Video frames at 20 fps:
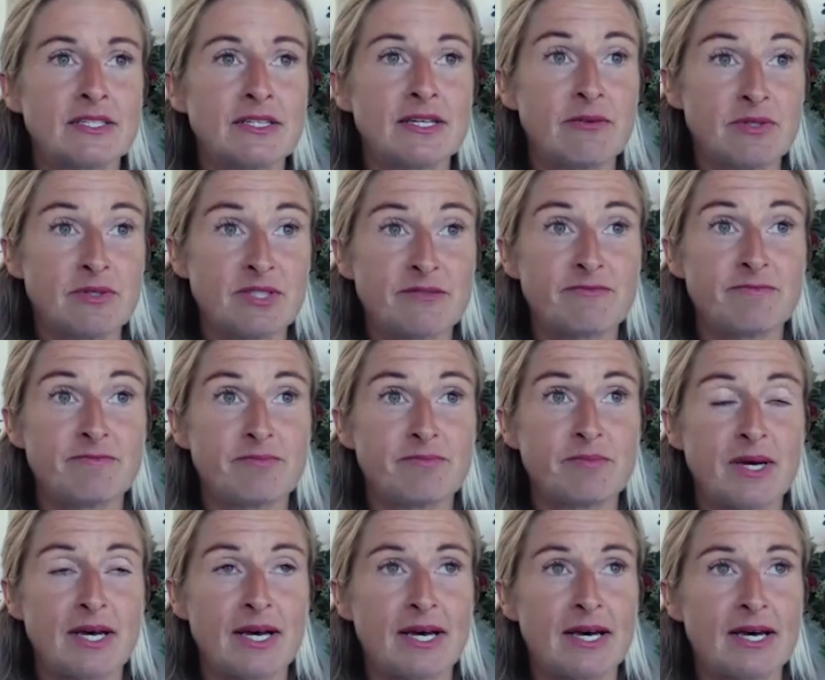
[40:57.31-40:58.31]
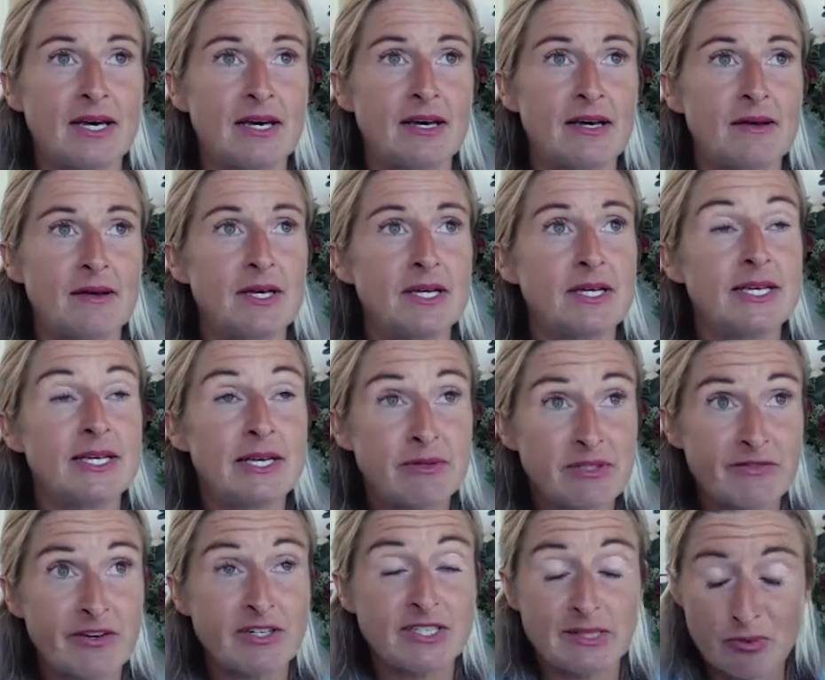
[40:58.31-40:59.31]
he was
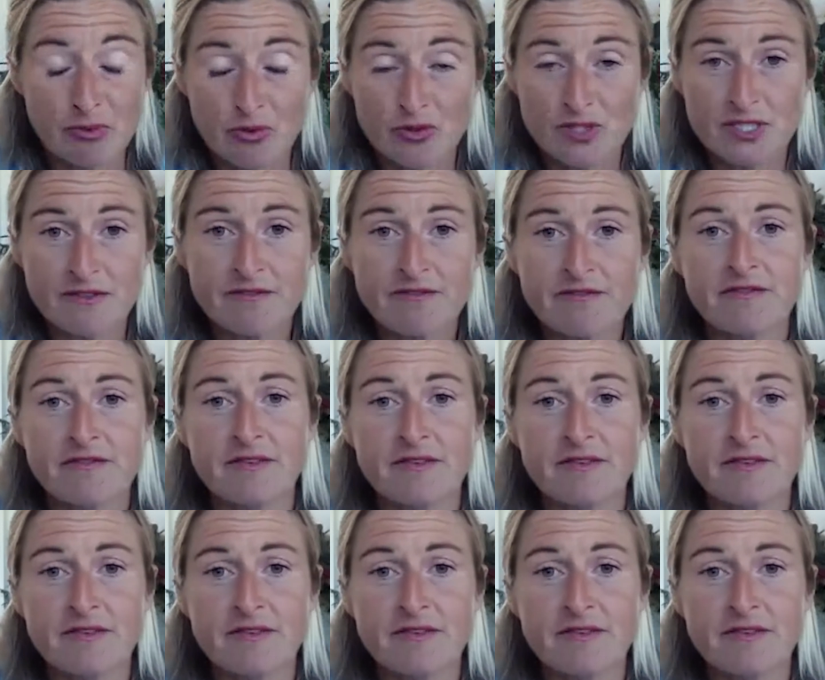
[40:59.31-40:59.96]
very supportive.